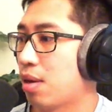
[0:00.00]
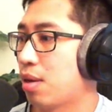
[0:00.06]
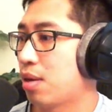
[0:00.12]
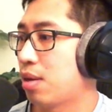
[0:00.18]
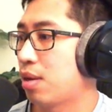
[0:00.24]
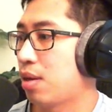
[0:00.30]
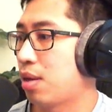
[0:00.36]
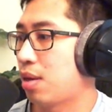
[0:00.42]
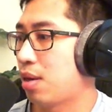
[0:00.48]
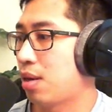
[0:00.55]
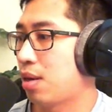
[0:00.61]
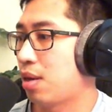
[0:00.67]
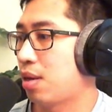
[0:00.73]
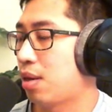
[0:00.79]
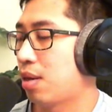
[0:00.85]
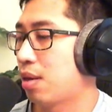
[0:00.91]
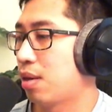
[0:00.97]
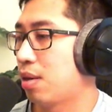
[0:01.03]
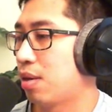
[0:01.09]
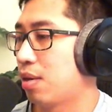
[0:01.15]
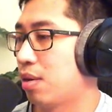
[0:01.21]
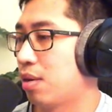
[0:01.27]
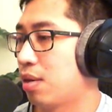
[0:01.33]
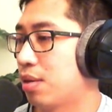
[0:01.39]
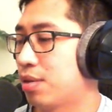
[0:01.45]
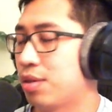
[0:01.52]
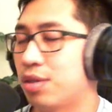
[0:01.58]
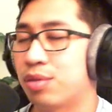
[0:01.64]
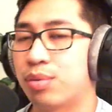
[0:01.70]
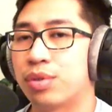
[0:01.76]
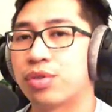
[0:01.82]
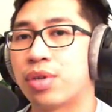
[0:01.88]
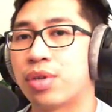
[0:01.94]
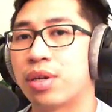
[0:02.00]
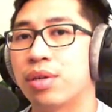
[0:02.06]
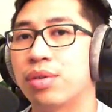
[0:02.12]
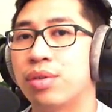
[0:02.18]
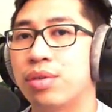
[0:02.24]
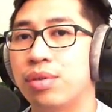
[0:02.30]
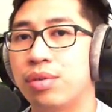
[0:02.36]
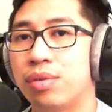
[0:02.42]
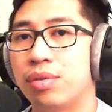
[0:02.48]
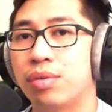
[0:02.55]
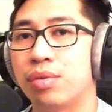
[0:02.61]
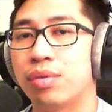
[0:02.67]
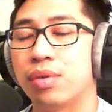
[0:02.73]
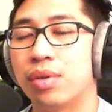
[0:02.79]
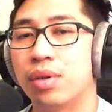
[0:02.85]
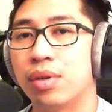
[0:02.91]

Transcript: And then since we're trying to do